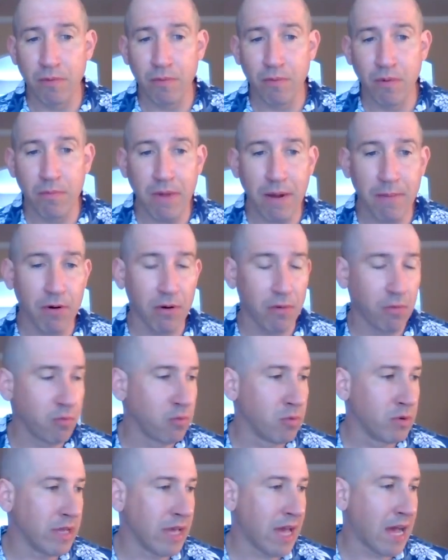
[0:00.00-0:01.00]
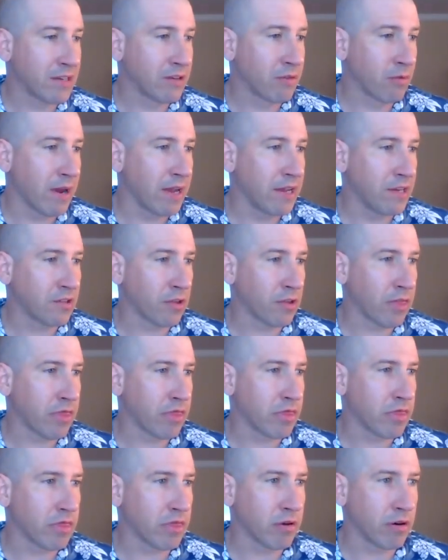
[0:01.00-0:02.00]
Remember, we had to raise
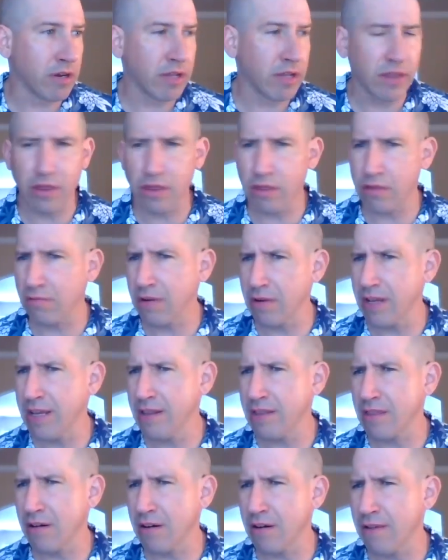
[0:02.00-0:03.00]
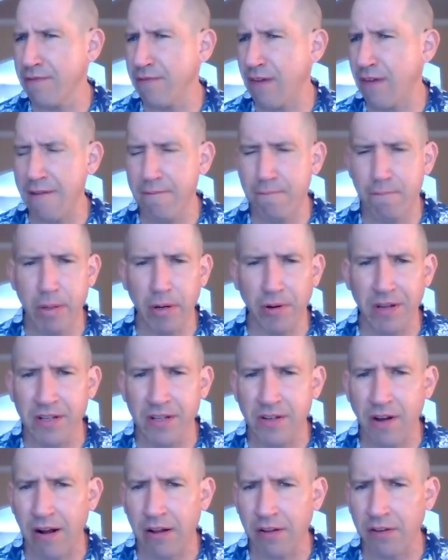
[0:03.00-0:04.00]
$35
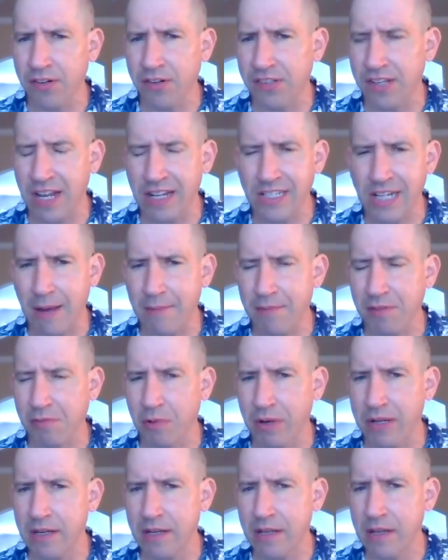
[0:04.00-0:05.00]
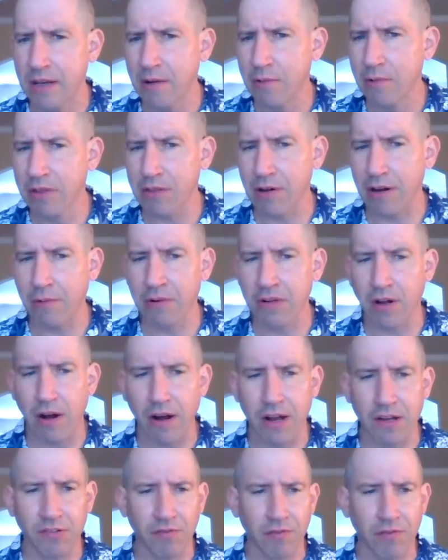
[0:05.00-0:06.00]
billion, 10 times what we thought it would
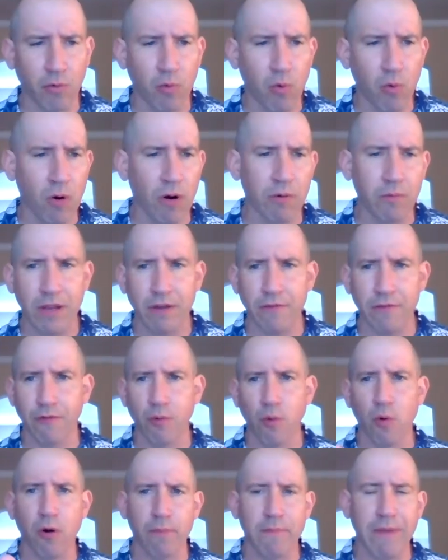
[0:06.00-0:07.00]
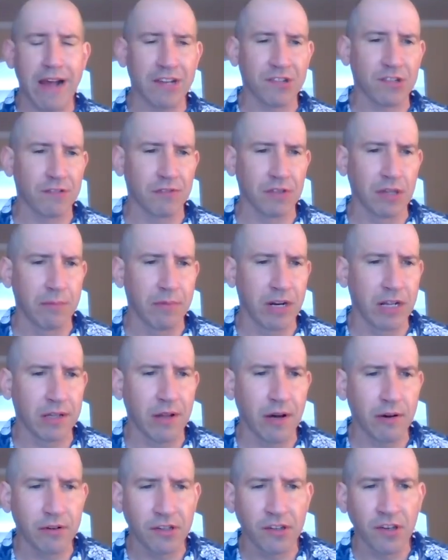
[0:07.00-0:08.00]
cost for the war, and we had 4 massive Liberty
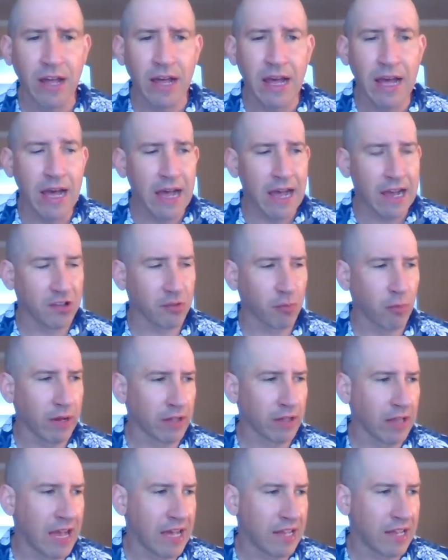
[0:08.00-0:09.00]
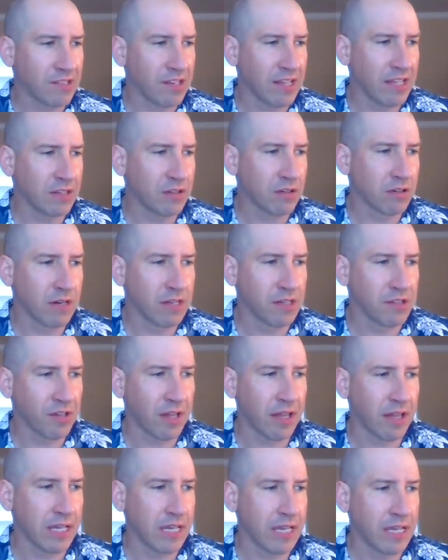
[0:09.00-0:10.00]
loans, as well as
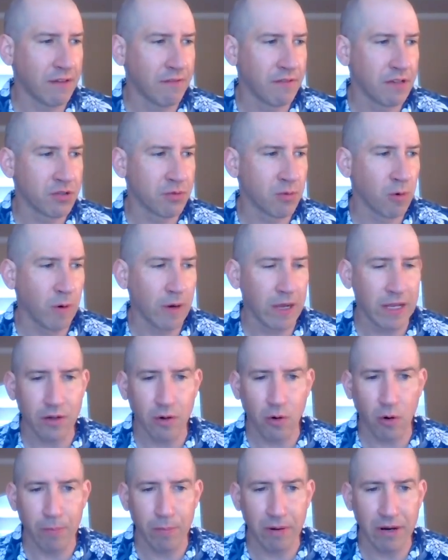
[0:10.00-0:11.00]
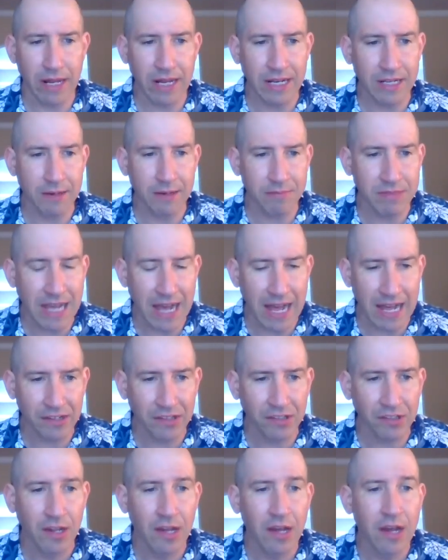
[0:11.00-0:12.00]
increasing individual and corporate income
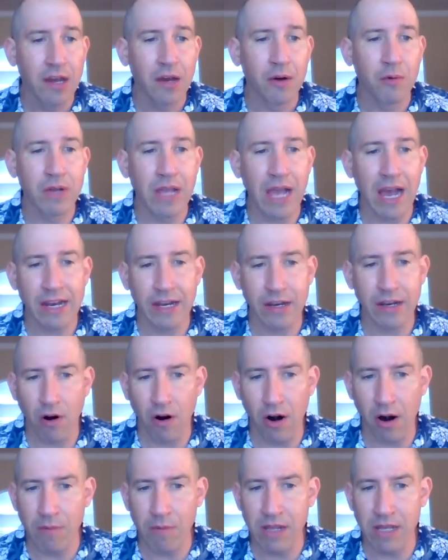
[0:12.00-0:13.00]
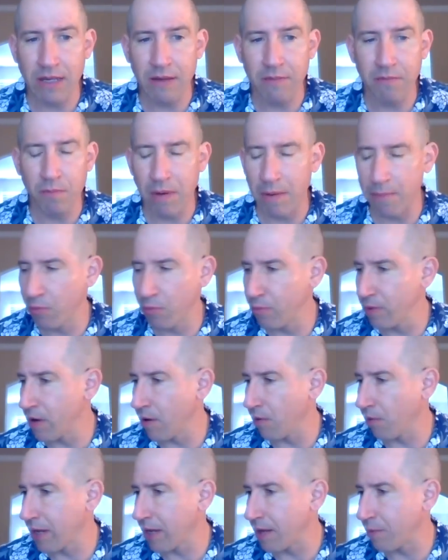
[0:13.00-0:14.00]
tax. We had an army. Remember, we
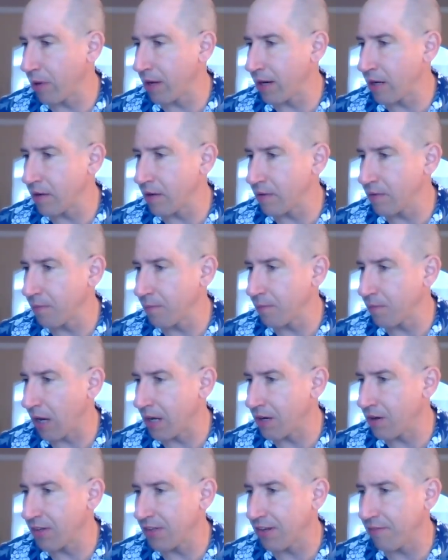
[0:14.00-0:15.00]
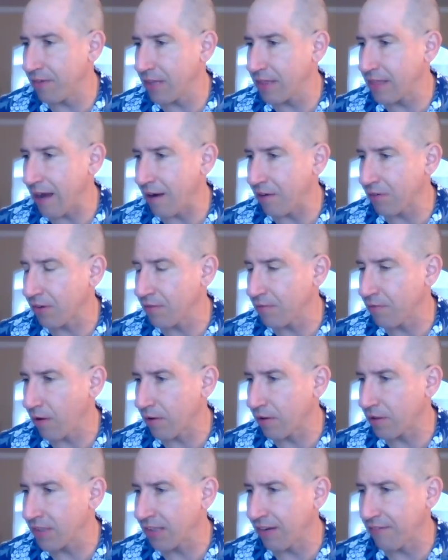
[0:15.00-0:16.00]
only had 170,000
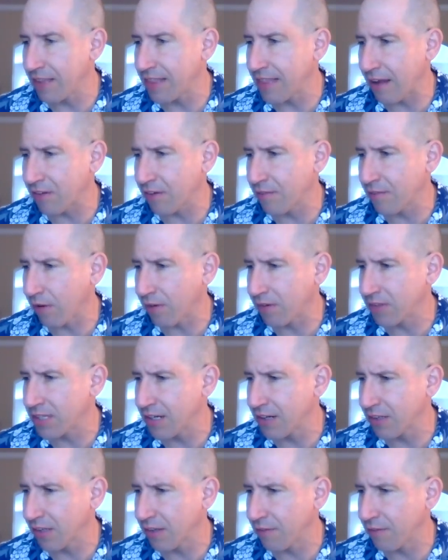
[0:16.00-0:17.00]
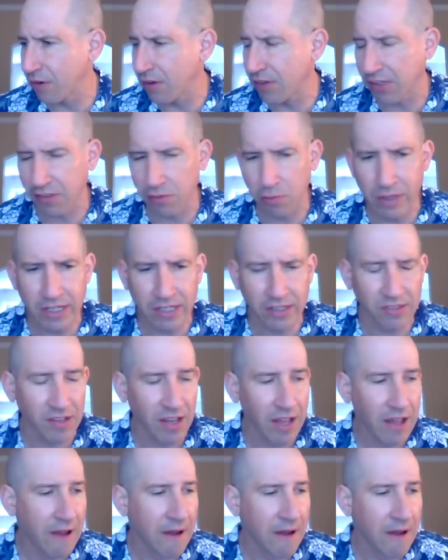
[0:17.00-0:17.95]
volunteers in the first 6 weeks.